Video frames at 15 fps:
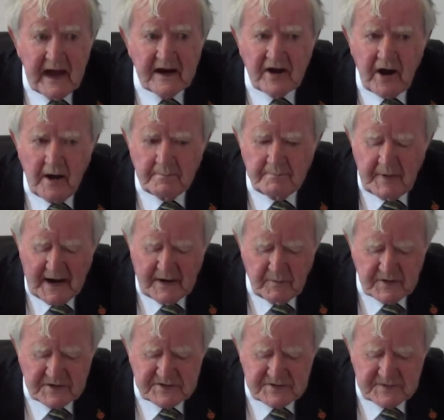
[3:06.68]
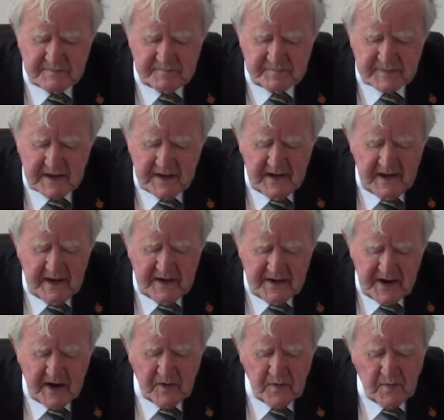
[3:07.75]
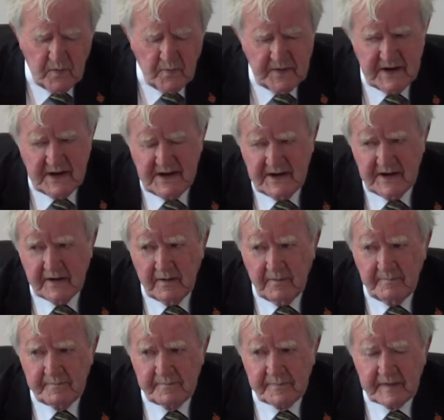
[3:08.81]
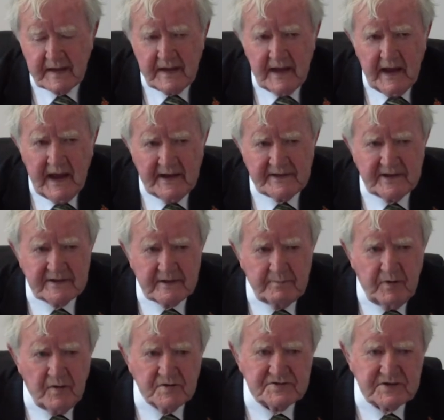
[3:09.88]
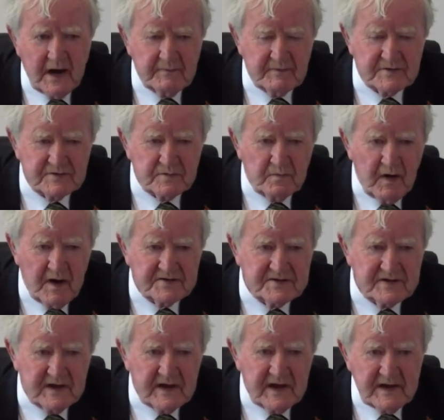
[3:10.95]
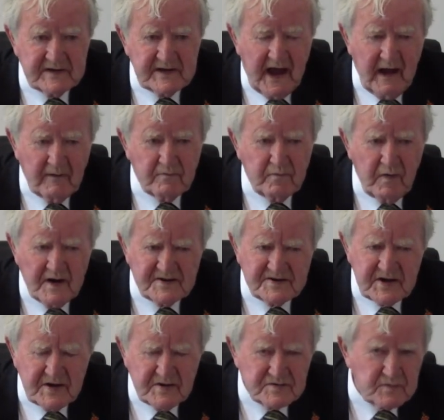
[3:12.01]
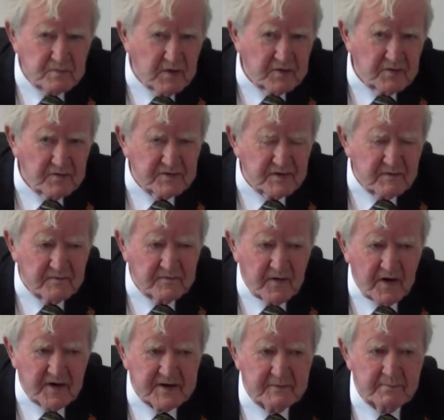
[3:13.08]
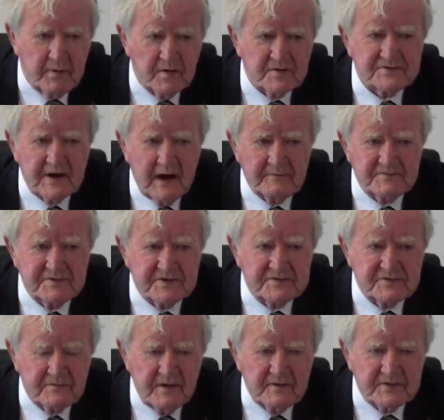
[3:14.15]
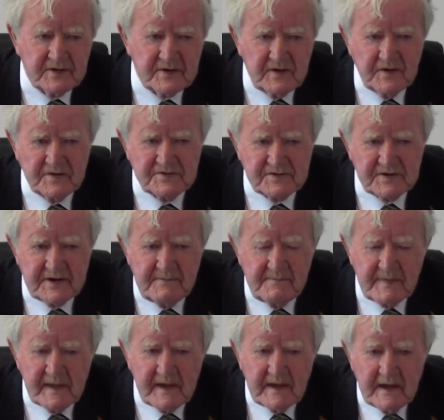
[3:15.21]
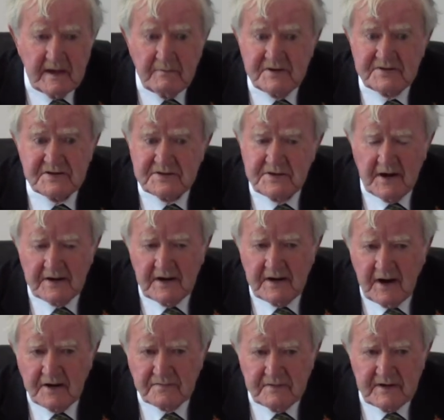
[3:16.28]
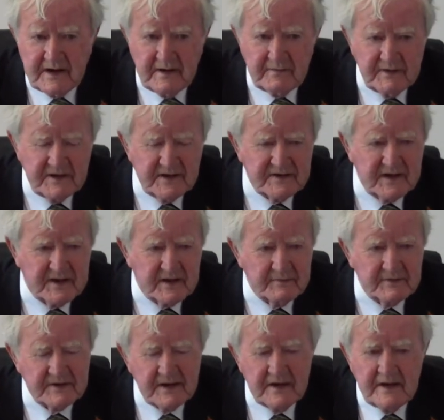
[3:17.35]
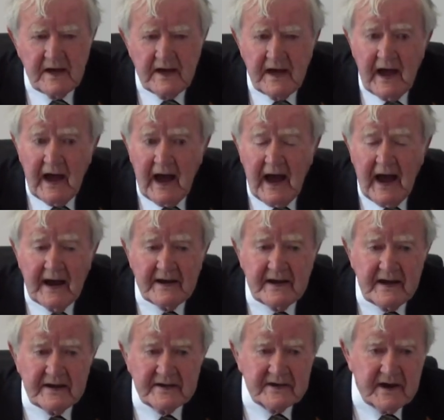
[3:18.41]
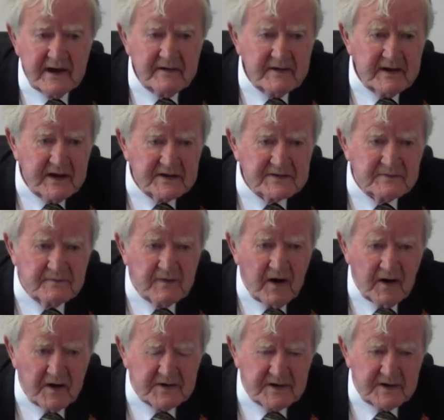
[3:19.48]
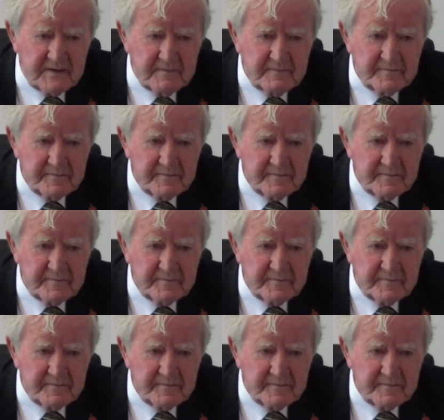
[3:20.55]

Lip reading: gone backwards. Now we hear that the post office wants, they have 1,140 post offices throughout the country, which is not a lot really when you think of it. And Kerry has 40.